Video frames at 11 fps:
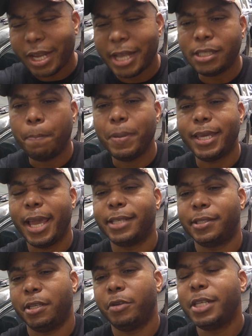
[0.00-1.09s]
It's the BK
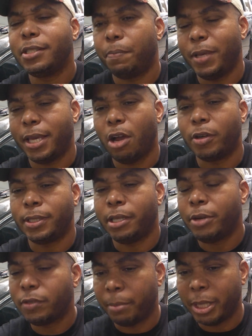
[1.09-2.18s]
series, the BKR
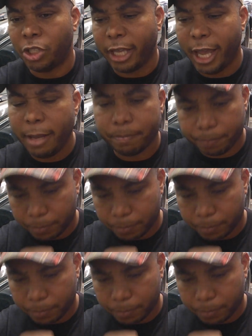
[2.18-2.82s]
series from NGK.